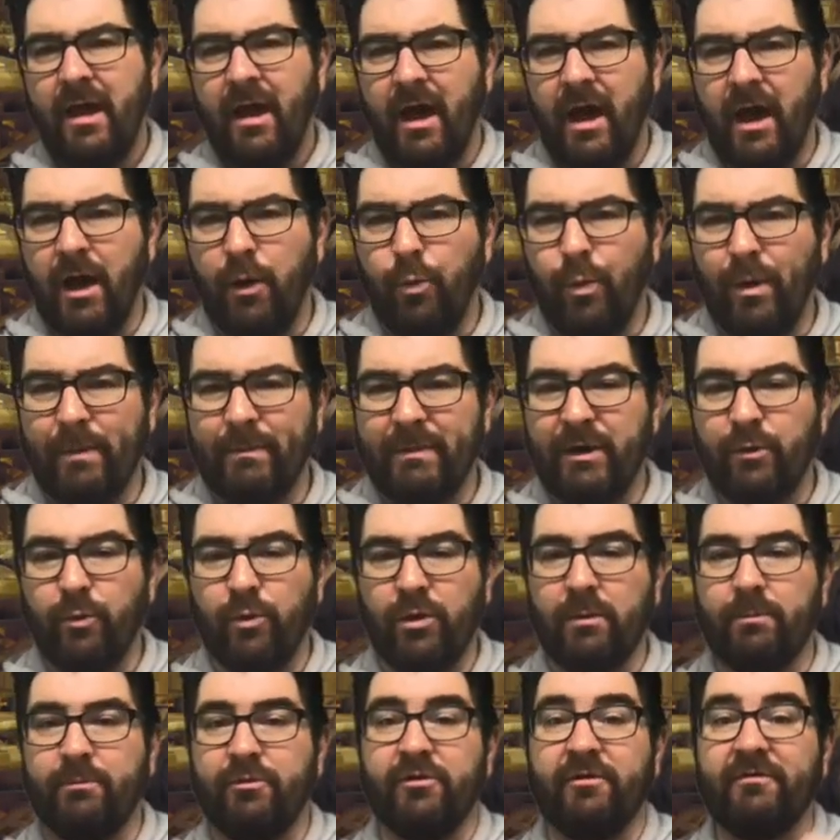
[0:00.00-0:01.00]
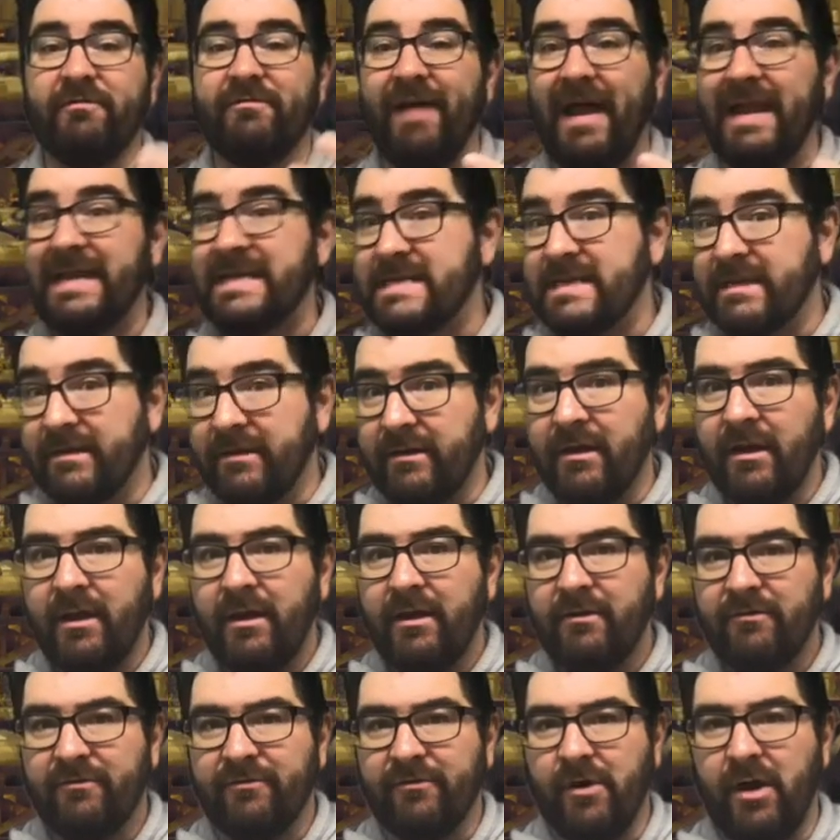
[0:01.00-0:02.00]
women were prevented
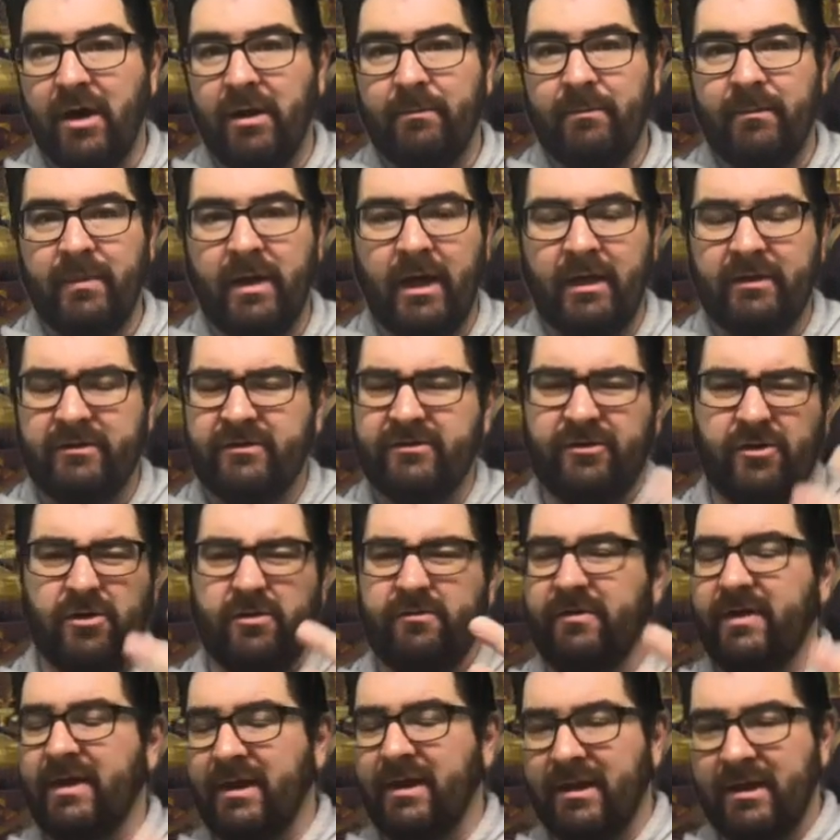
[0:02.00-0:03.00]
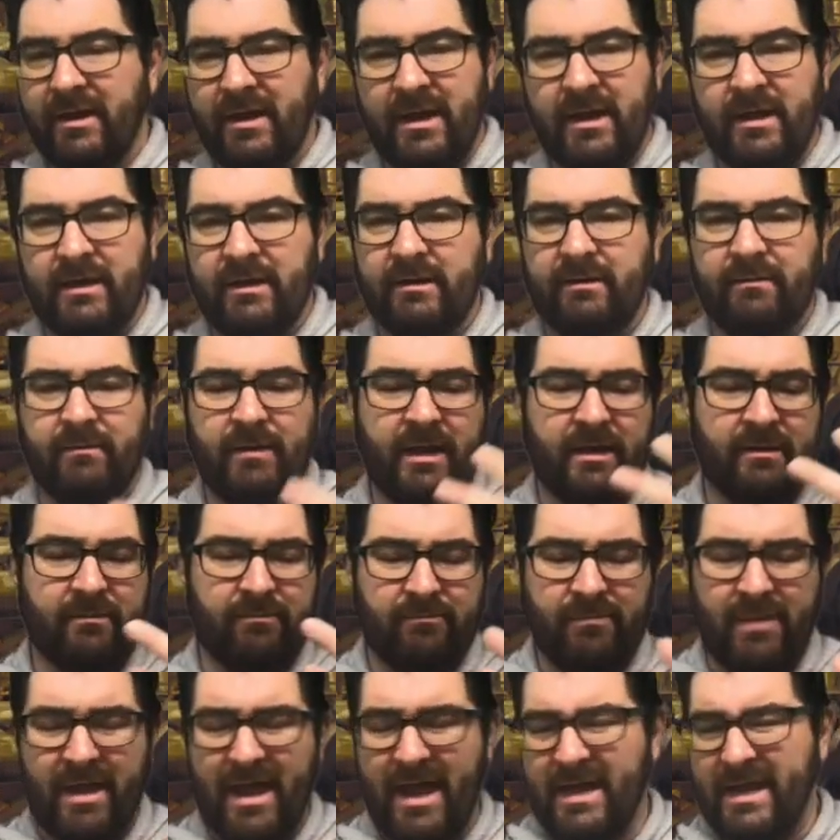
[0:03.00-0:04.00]
from serving in
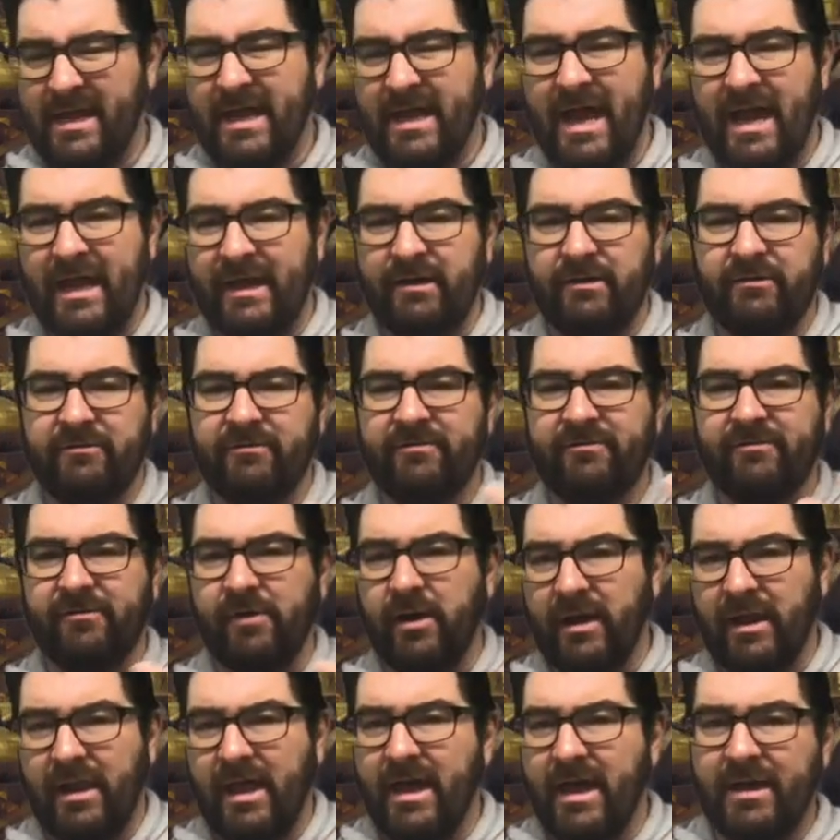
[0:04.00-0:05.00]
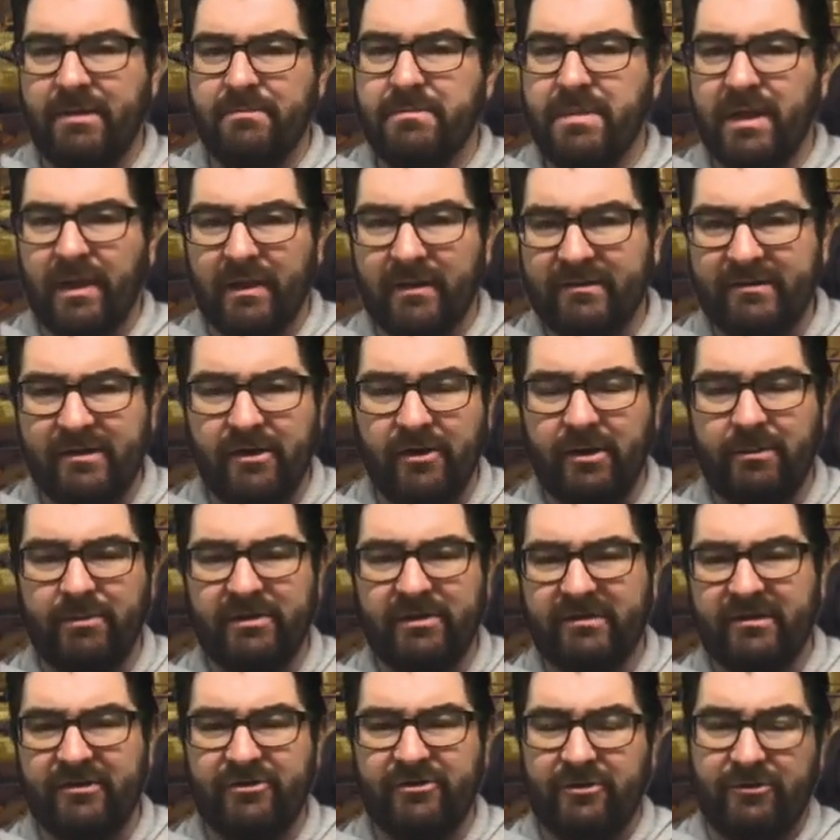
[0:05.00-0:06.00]
any kind of frontline military
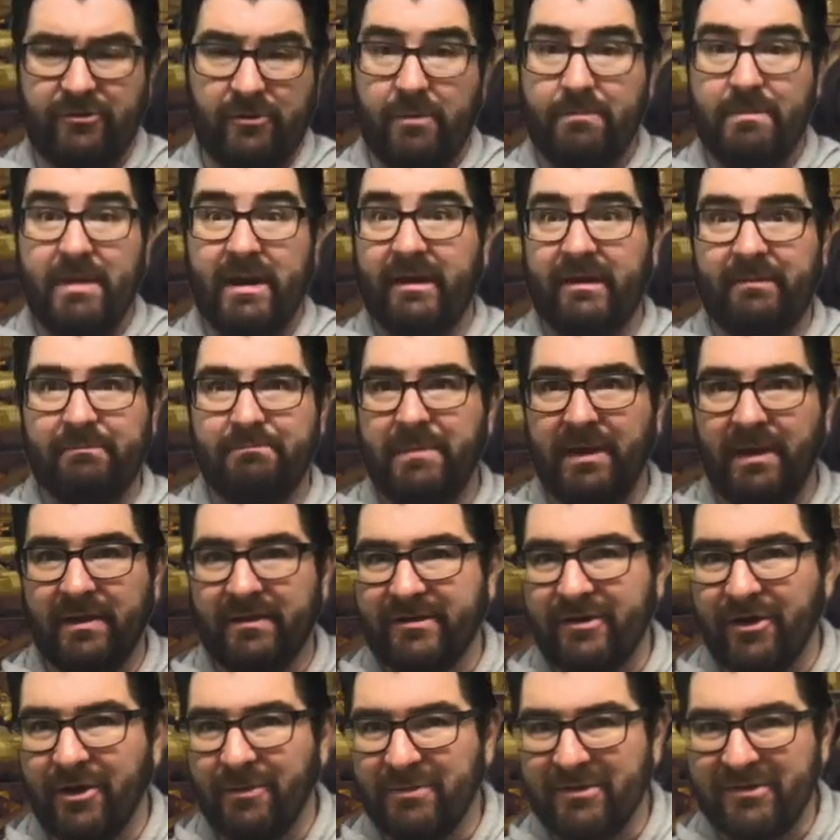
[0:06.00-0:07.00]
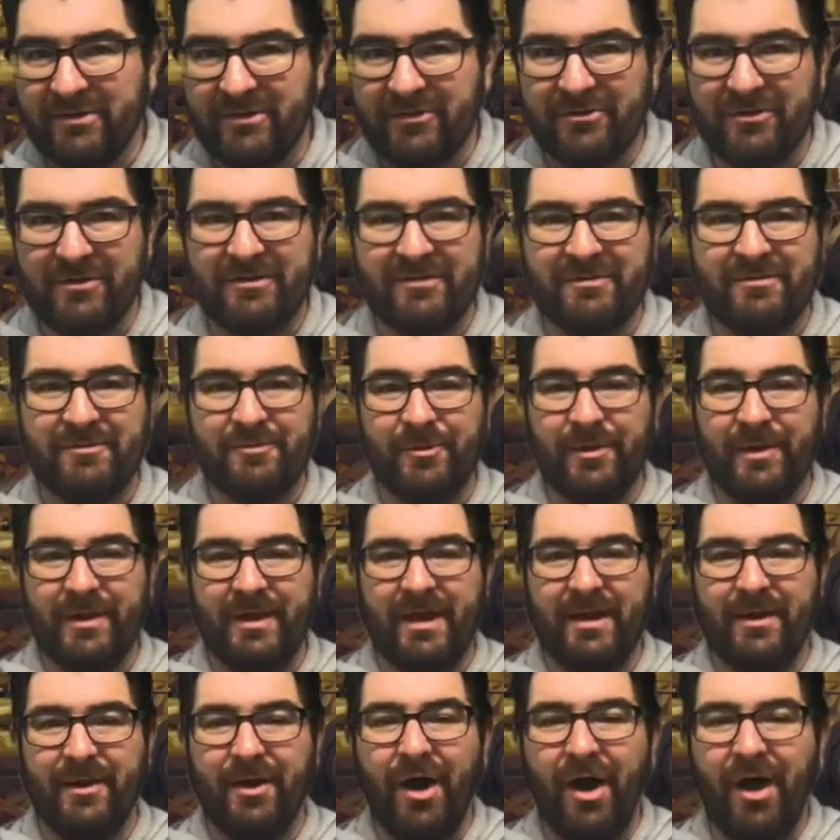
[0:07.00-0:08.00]
positions or military positions
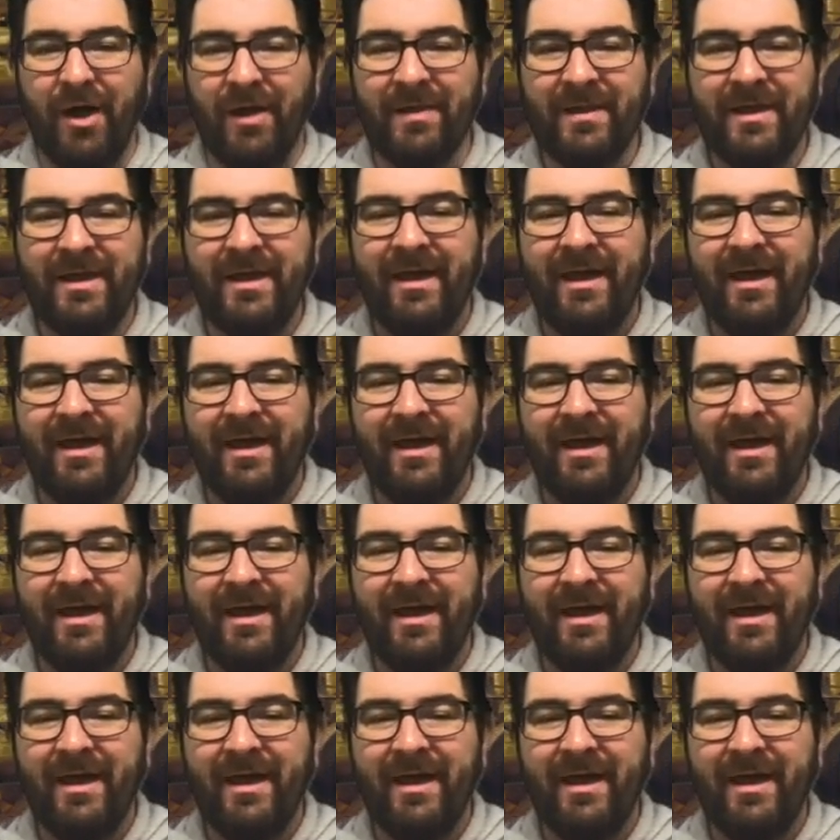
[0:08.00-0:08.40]
really at all.